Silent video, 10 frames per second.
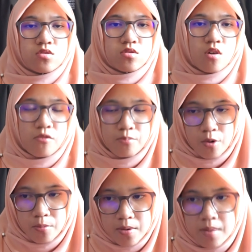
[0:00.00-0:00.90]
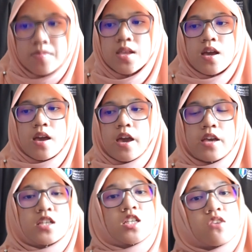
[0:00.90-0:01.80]
solve problem,
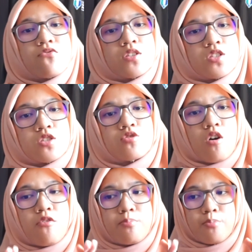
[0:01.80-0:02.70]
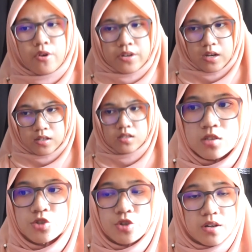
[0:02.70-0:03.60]
and key features of product.
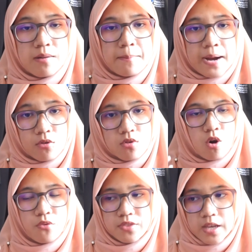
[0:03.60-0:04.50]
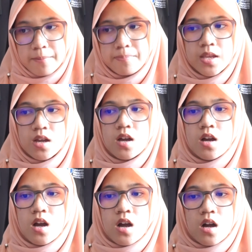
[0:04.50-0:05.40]
Short amount of time.
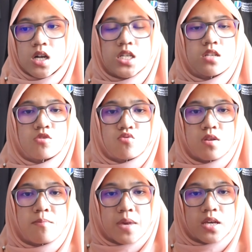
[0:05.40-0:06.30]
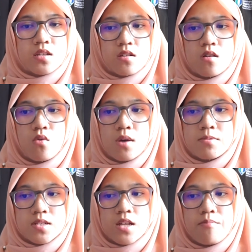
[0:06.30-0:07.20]
This will make the
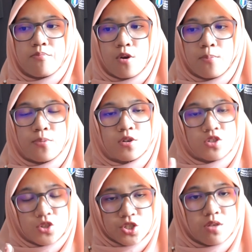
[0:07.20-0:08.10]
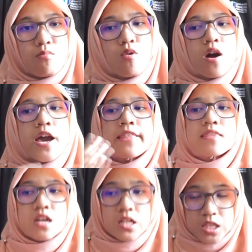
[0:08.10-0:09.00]
website proposition more
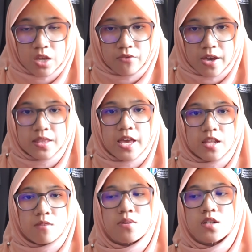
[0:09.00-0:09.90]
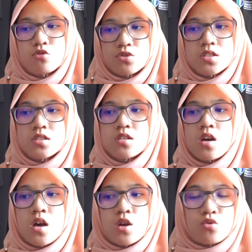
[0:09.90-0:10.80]
attractive and enable users
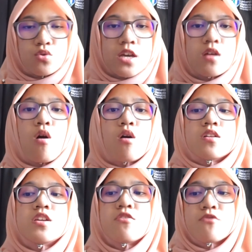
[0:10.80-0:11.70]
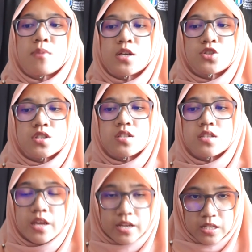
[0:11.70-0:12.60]
to get all the
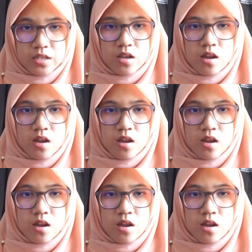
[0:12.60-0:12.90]
information they need.